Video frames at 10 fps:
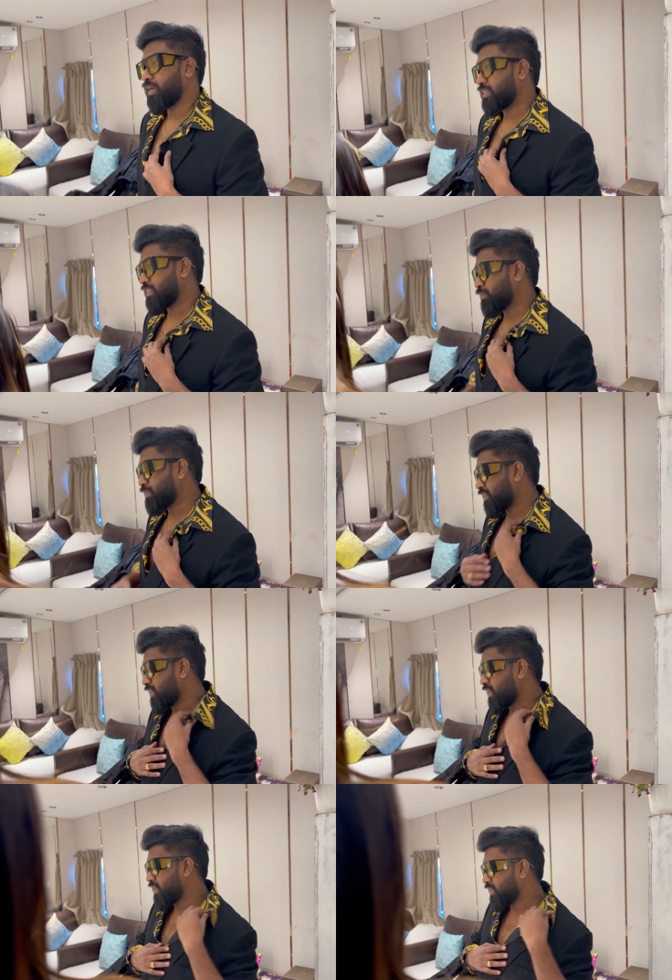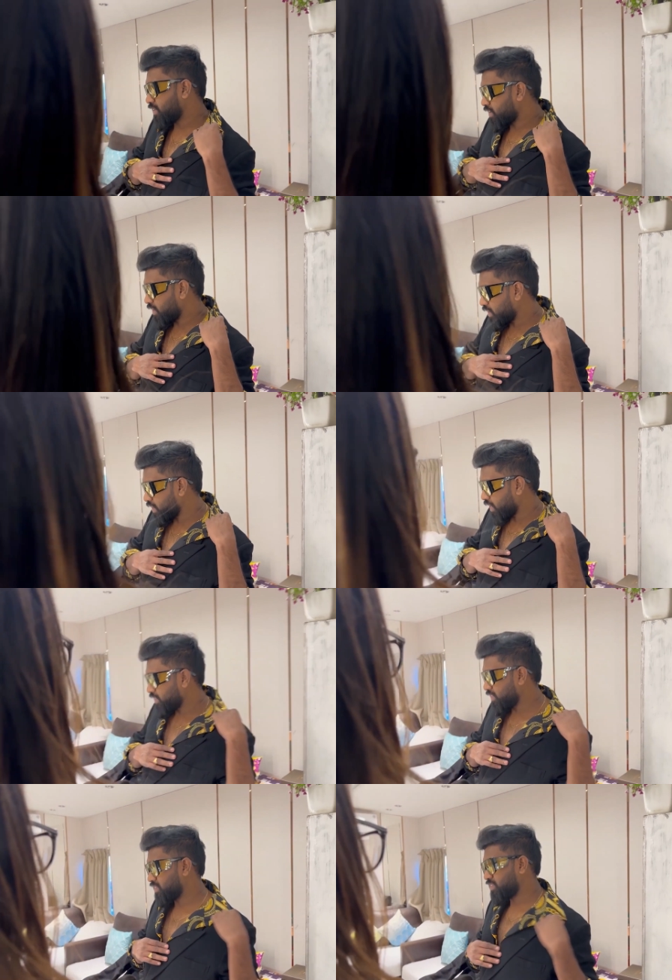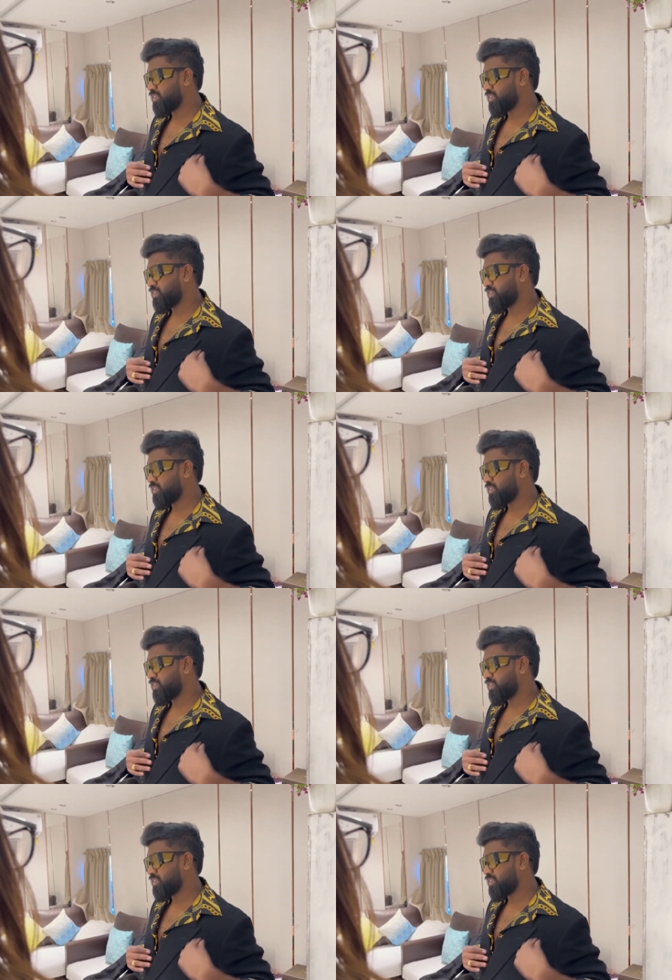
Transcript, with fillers: As it seems like the director really liked this